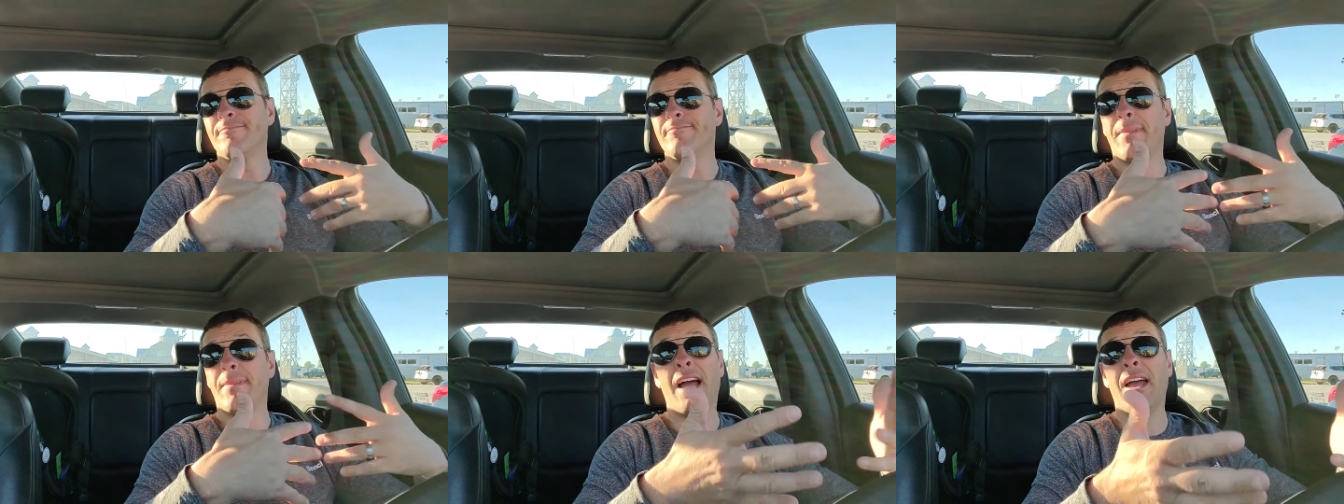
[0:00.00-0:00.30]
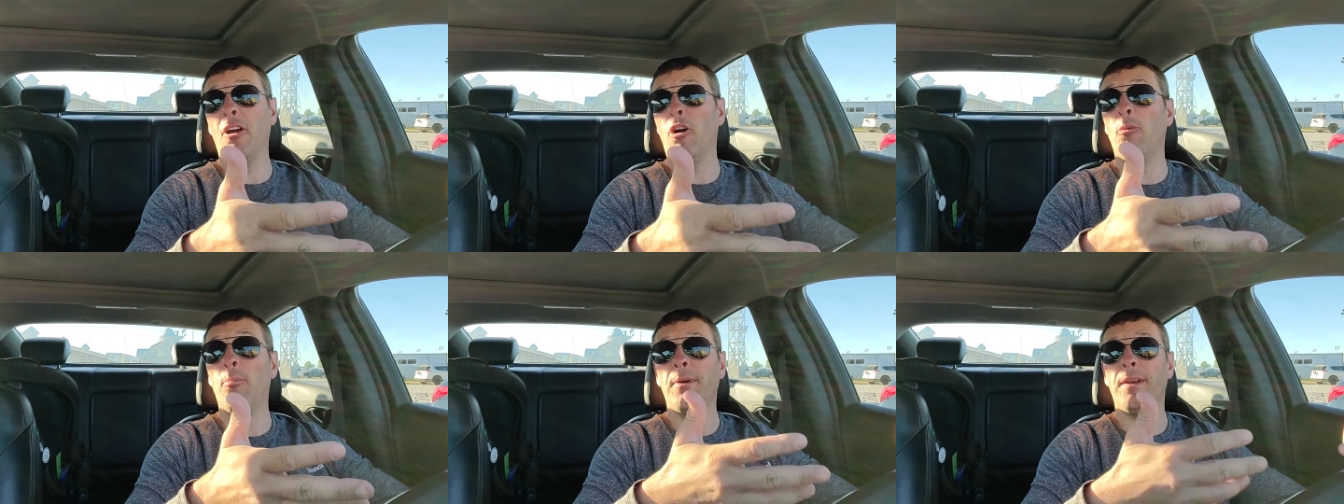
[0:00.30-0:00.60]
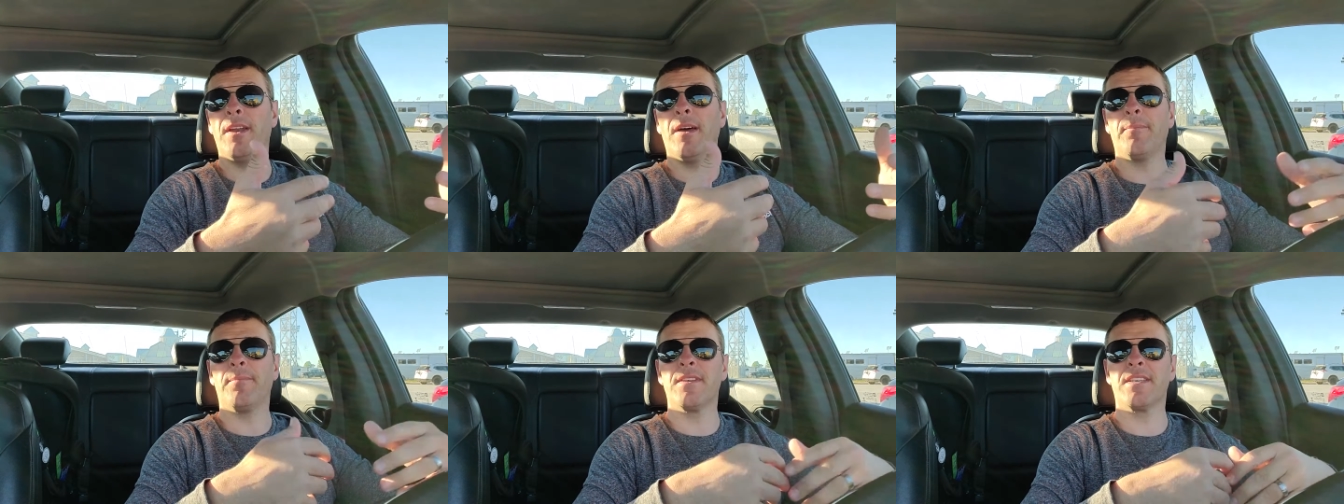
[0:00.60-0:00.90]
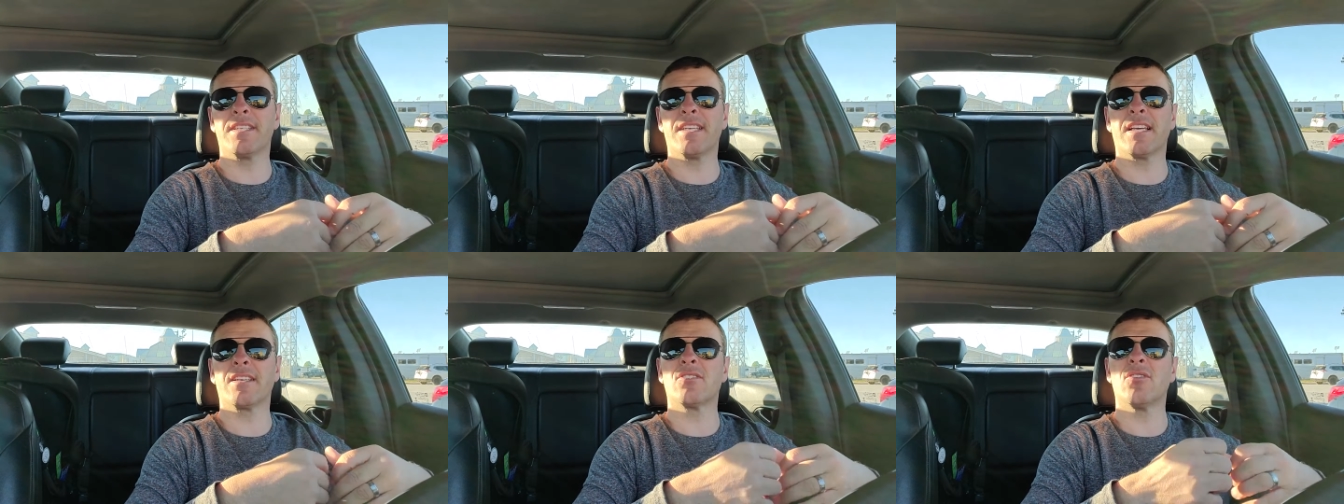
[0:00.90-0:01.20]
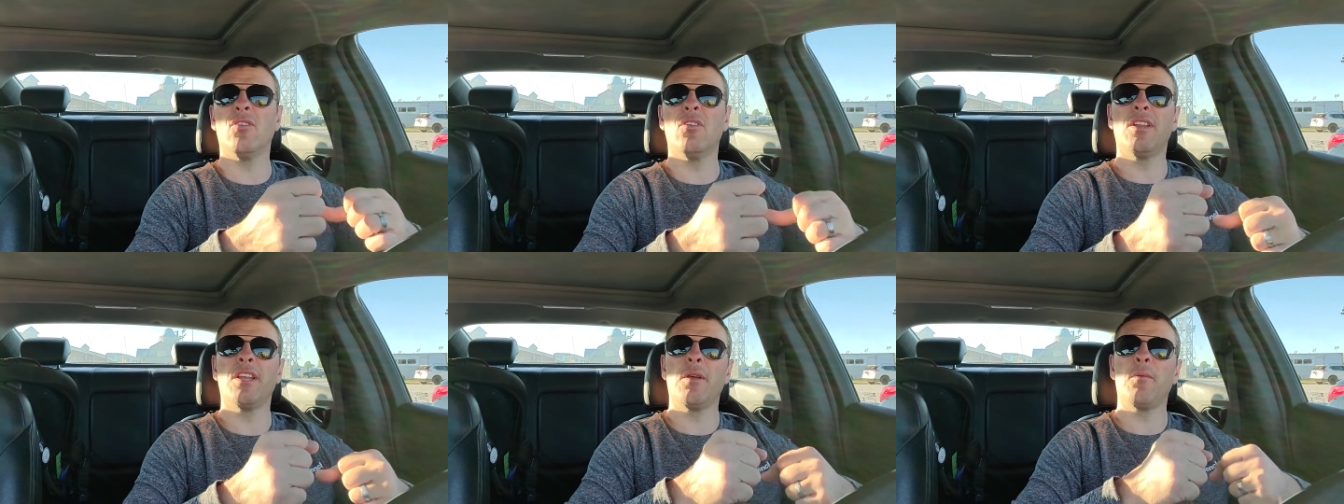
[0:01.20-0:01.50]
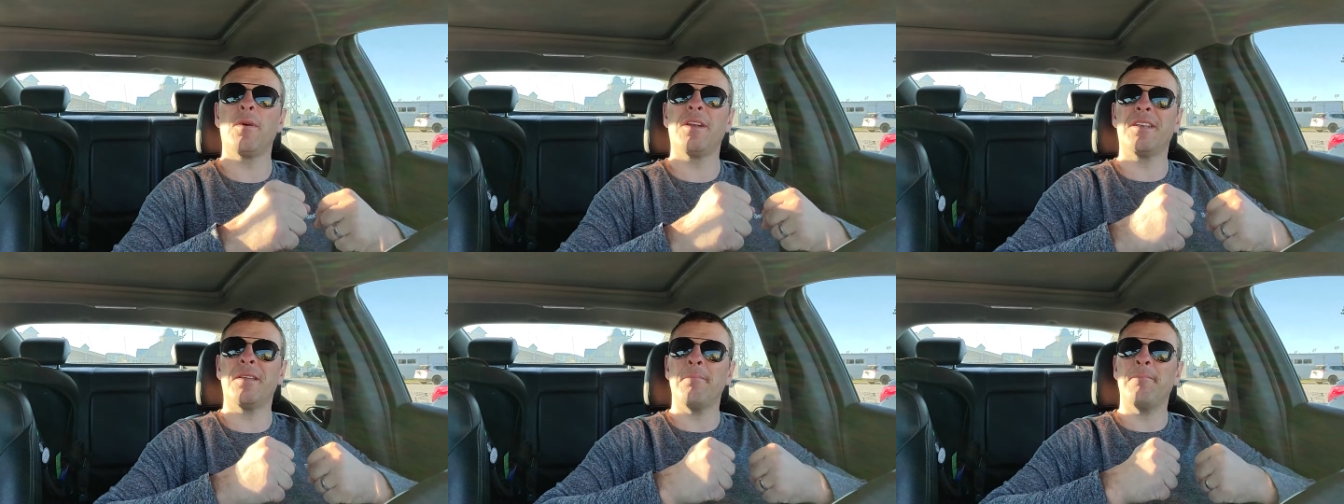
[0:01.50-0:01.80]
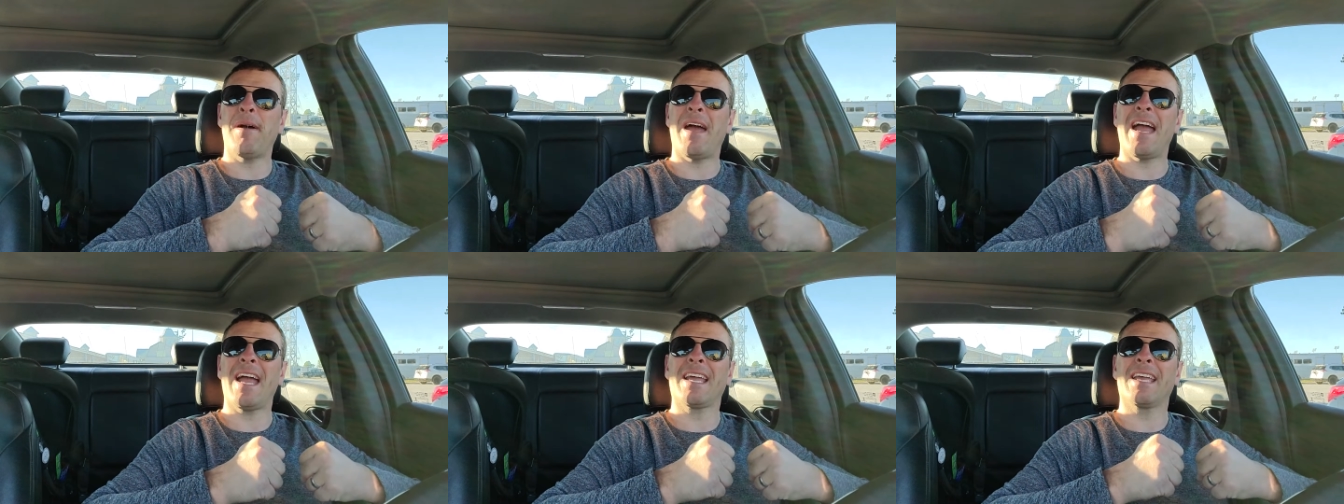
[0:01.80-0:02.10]
I opened up the six hole, and he went to
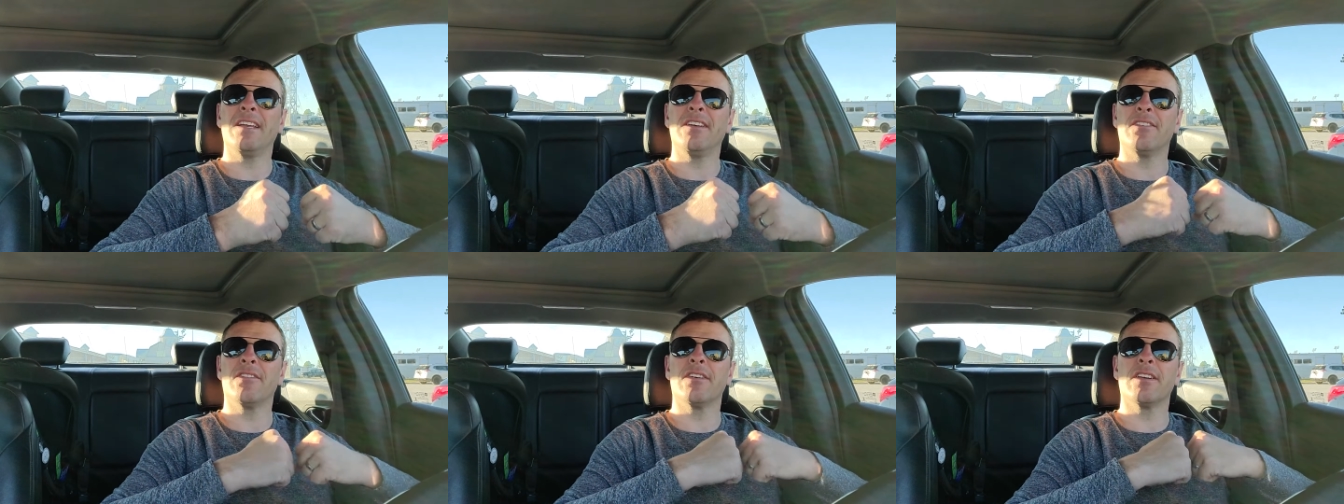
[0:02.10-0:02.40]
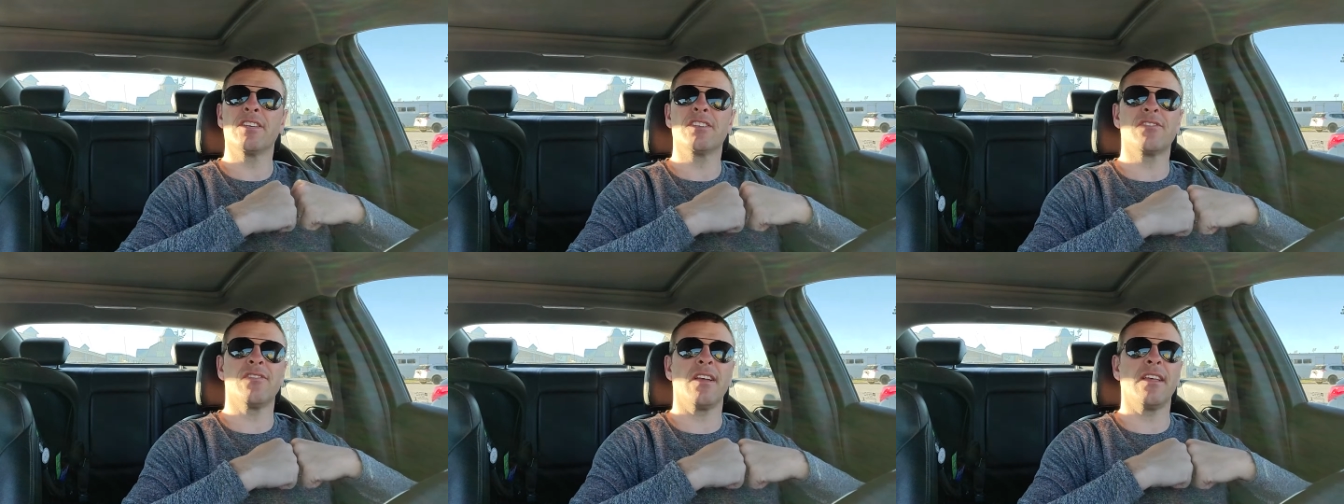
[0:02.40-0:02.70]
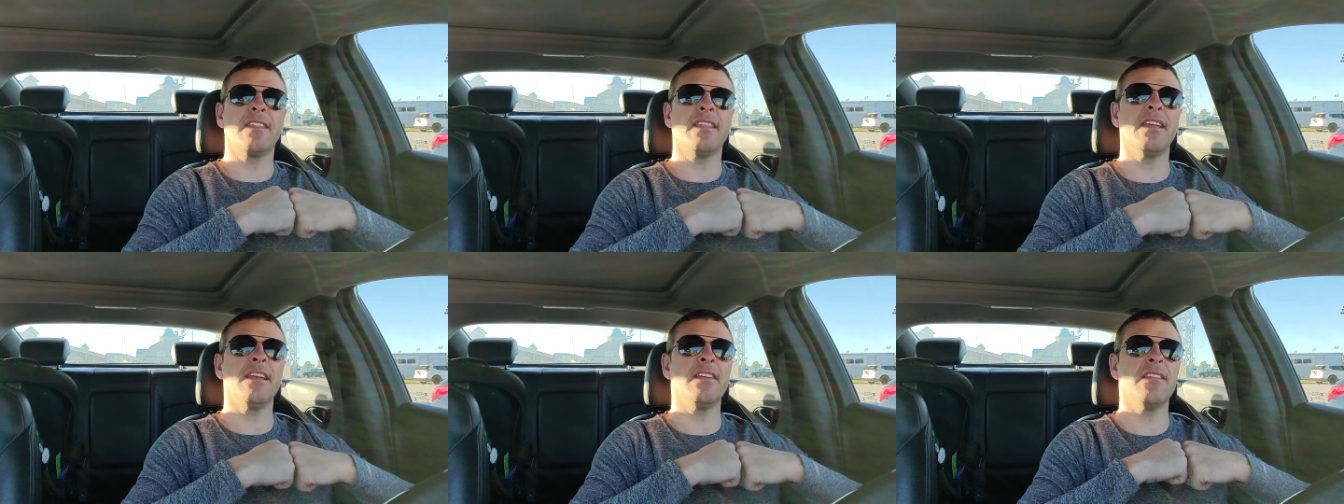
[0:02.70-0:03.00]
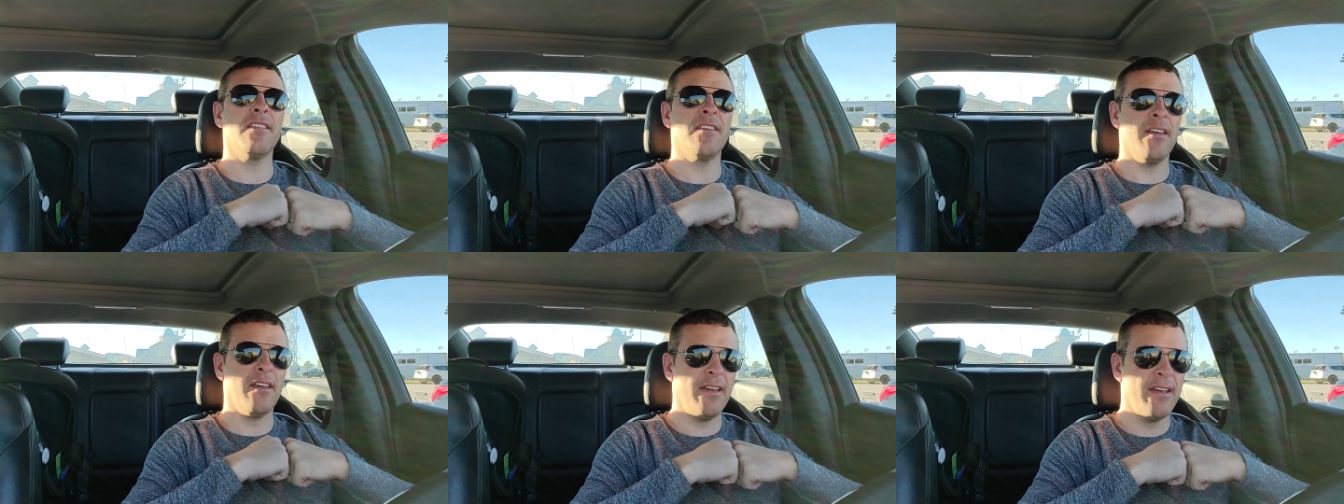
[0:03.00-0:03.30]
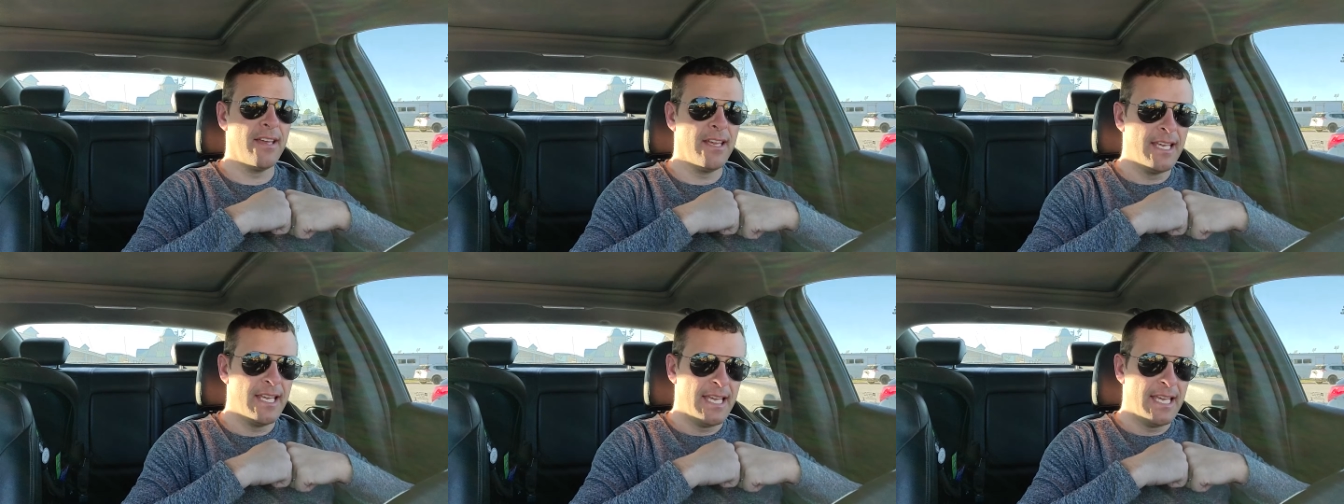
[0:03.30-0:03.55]
back enduring strength into the